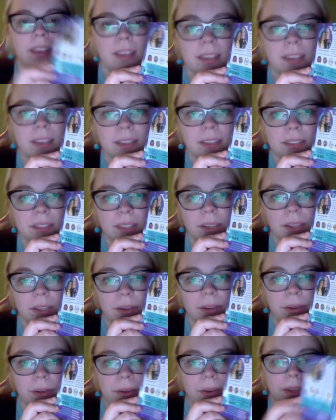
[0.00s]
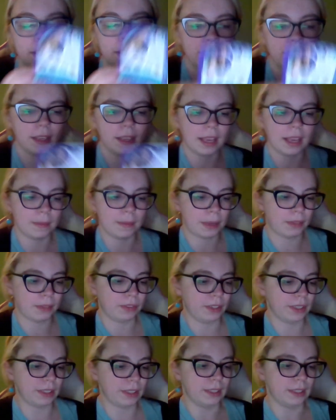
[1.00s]
So Camping
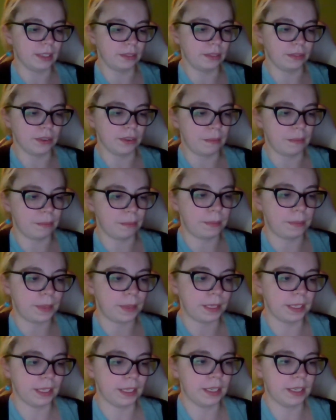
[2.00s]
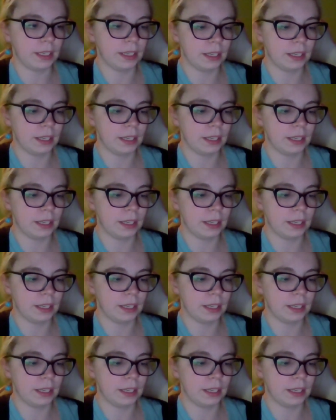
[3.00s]
Fluxx is on the front, but